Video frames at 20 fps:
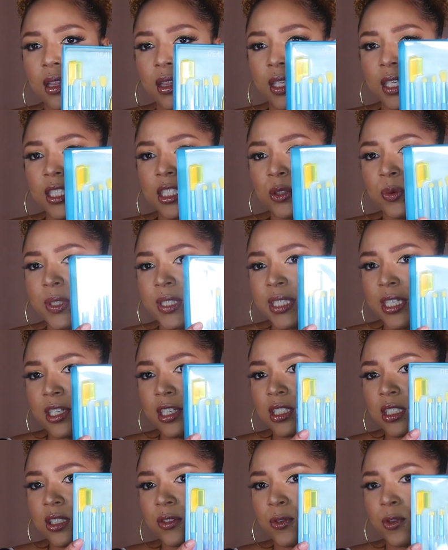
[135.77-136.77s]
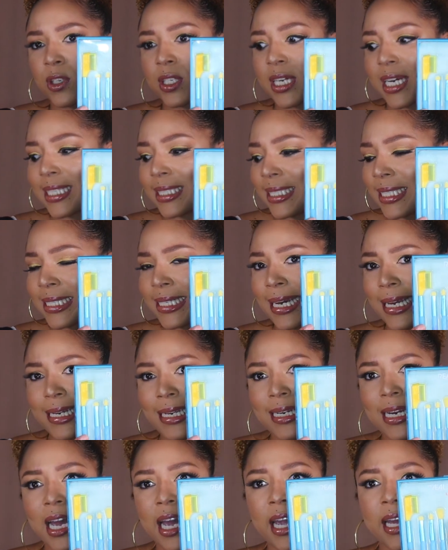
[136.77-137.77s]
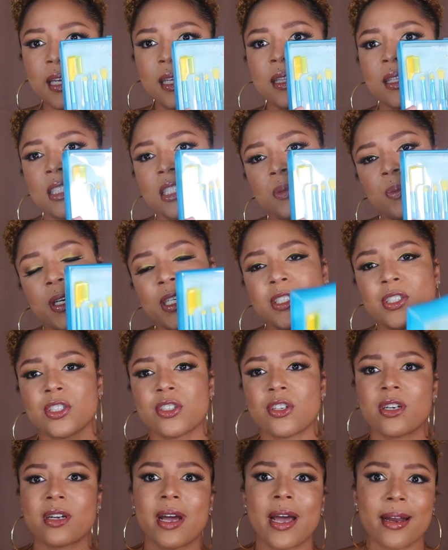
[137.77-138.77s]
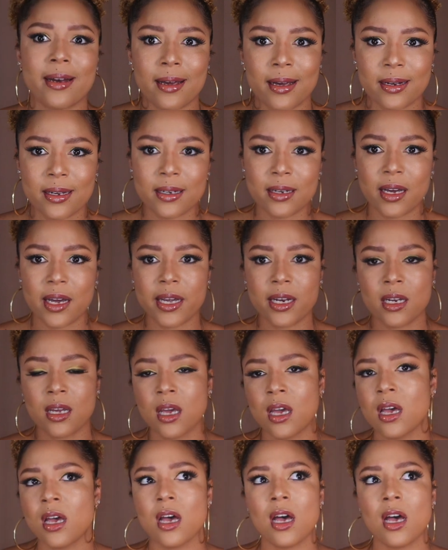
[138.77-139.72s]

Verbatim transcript: This retails for $19.99 and the sponges are $9.99.